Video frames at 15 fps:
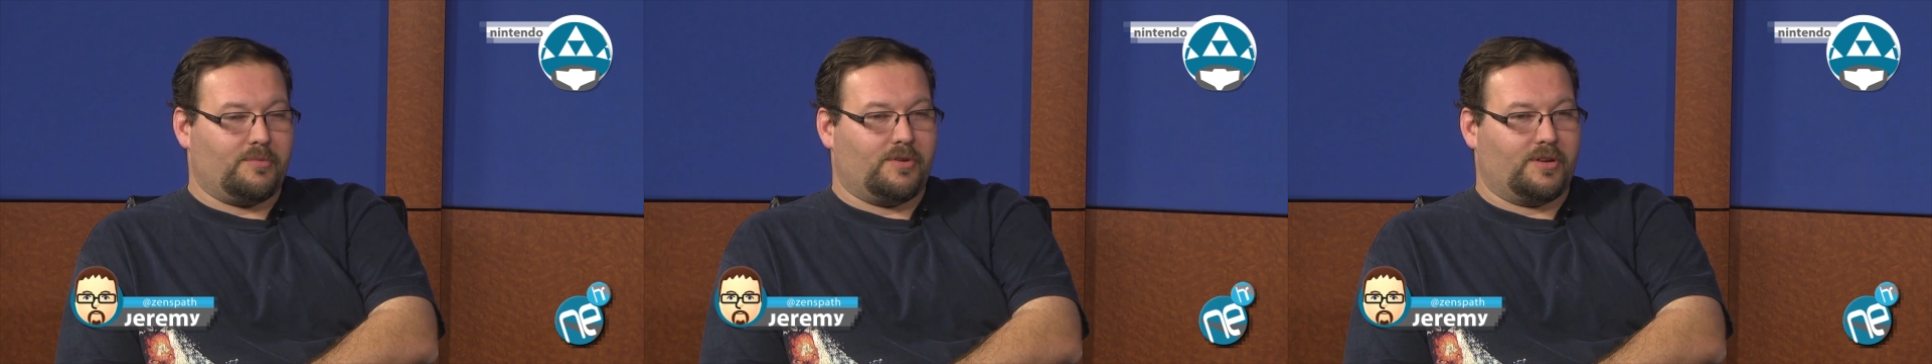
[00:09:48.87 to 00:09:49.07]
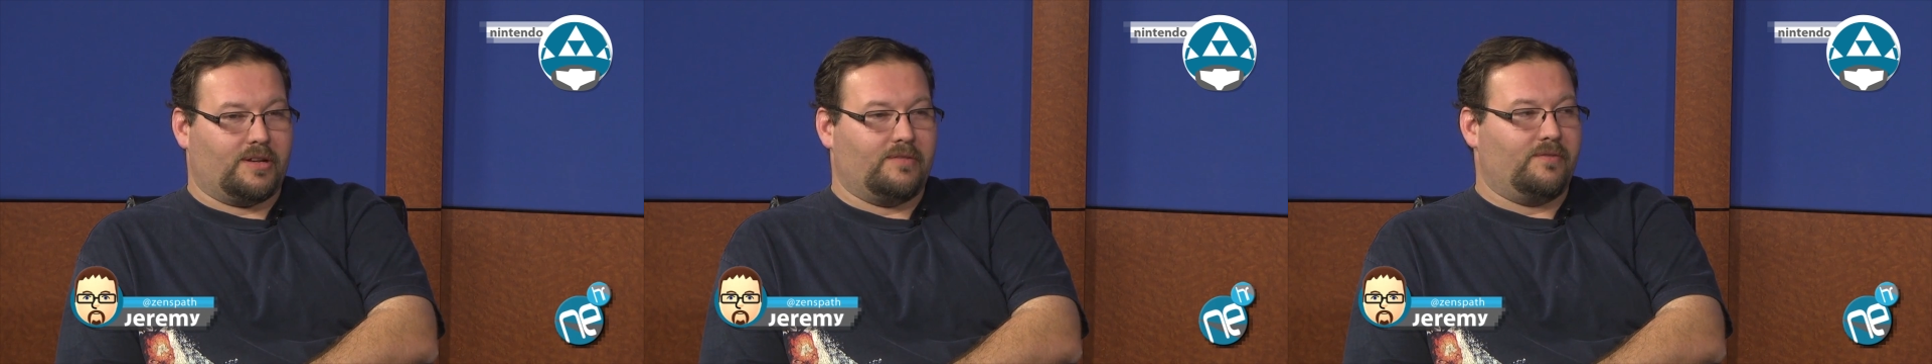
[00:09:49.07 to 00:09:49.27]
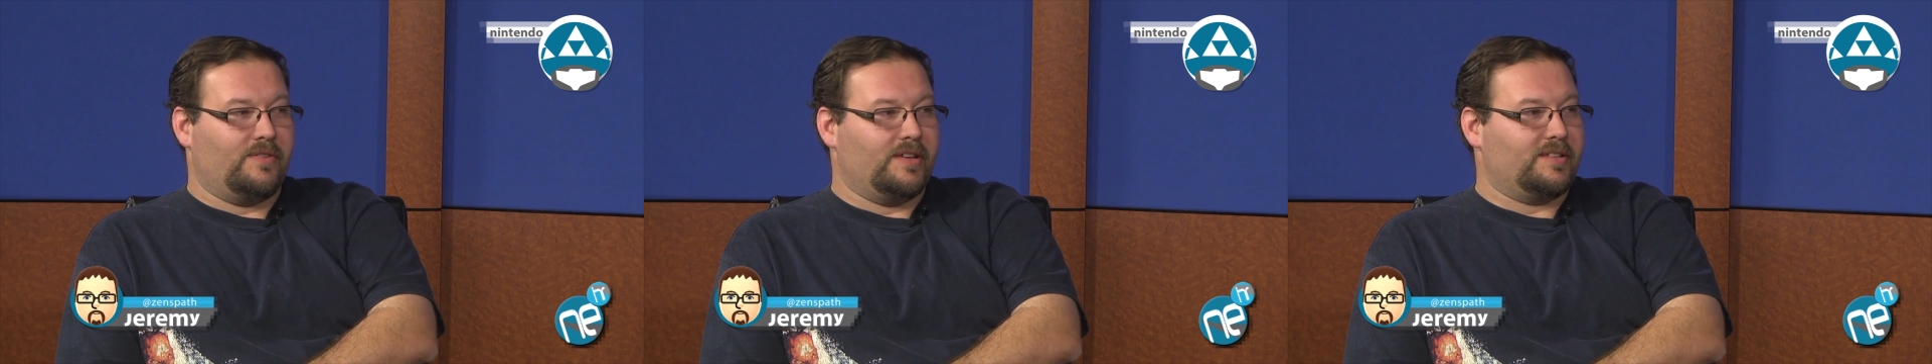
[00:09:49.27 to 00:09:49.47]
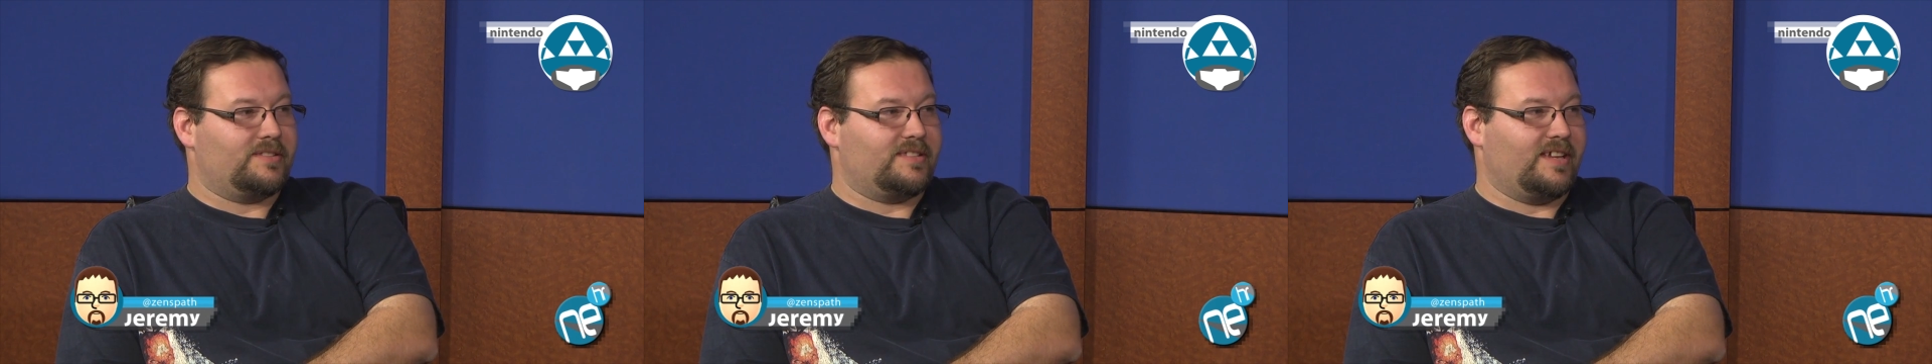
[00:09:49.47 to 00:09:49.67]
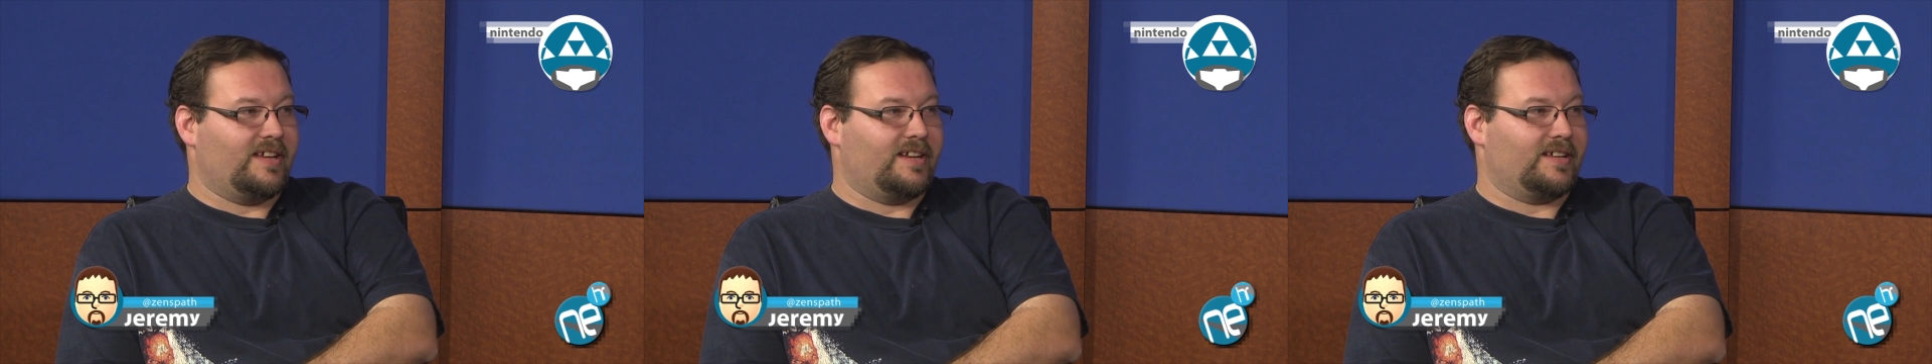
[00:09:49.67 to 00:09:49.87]
well
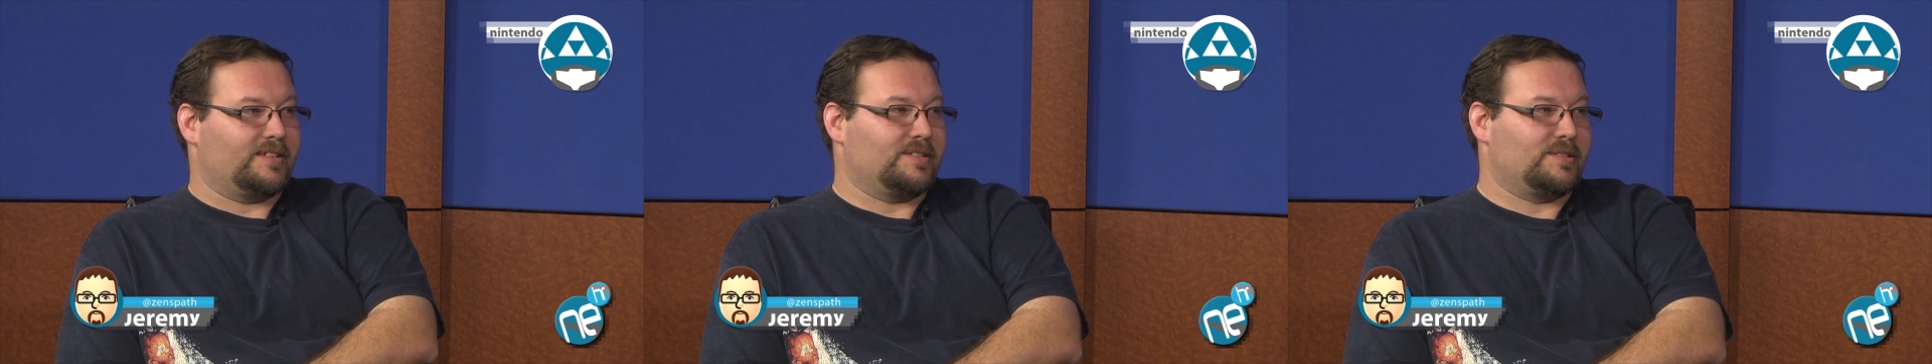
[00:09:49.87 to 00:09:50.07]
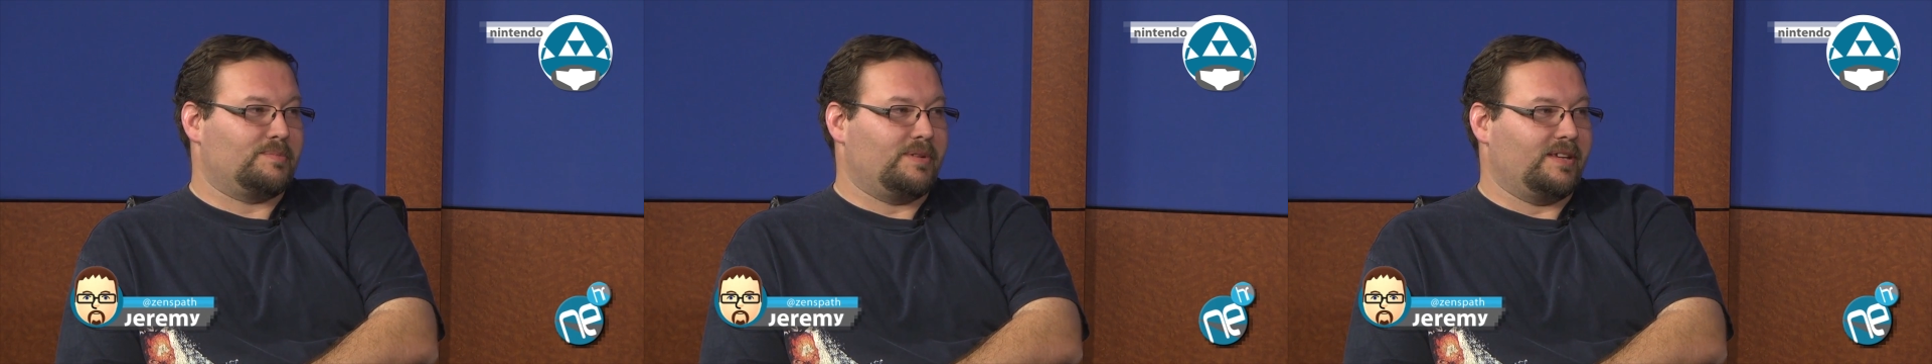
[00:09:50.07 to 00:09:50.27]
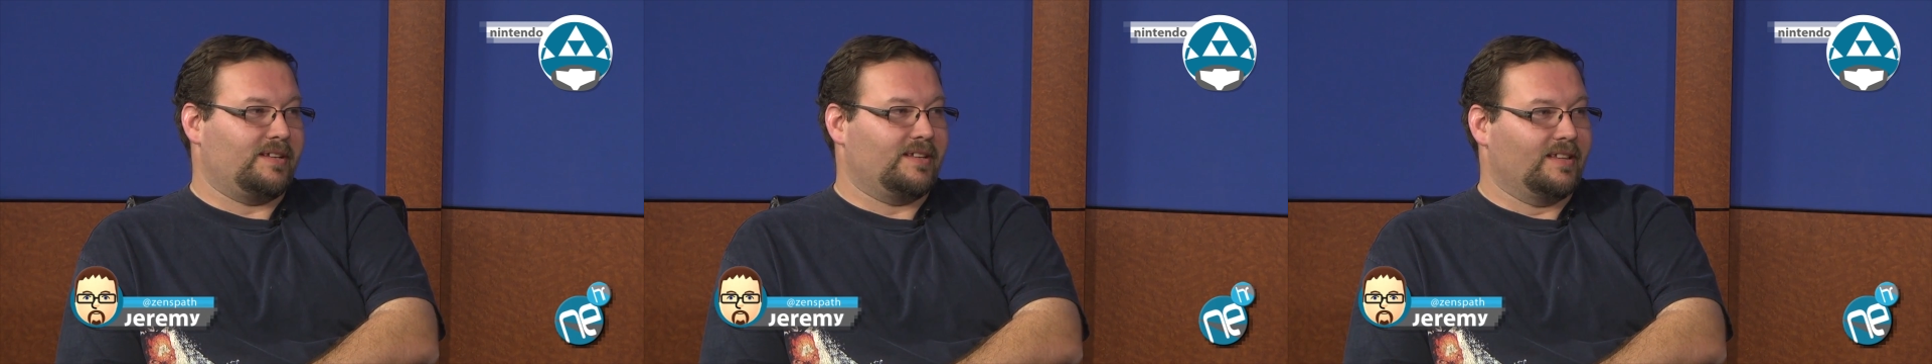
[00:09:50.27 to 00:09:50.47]
convinced the NX is being